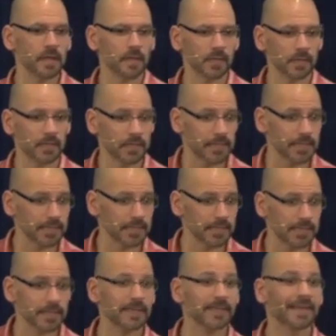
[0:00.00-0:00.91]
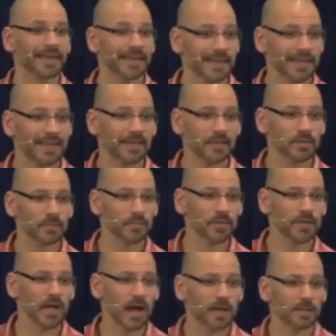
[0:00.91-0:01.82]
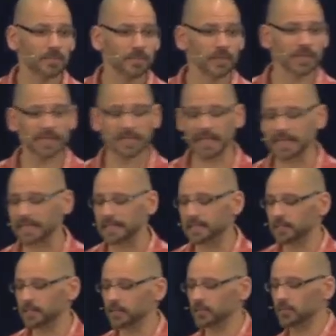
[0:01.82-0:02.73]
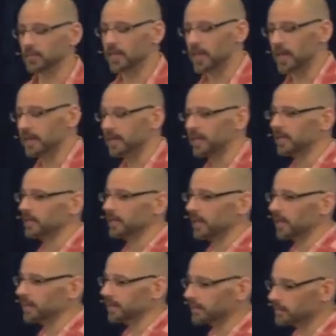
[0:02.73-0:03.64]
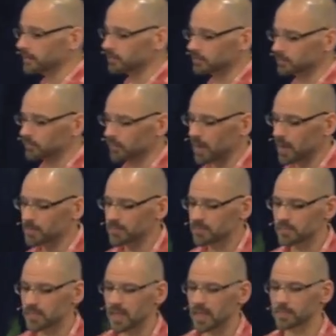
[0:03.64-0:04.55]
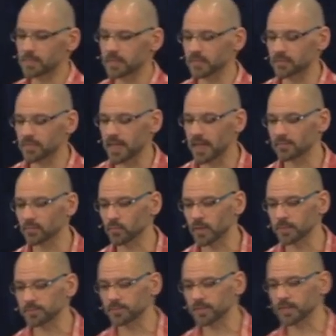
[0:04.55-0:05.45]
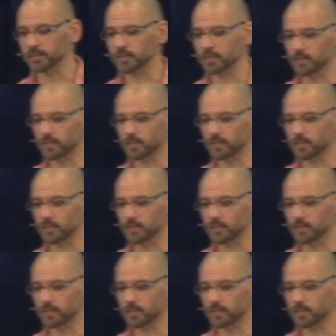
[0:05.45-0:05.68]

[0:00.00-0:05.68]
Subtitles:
and click, you're pretty likely to do that, and I can promise you that because I have a website that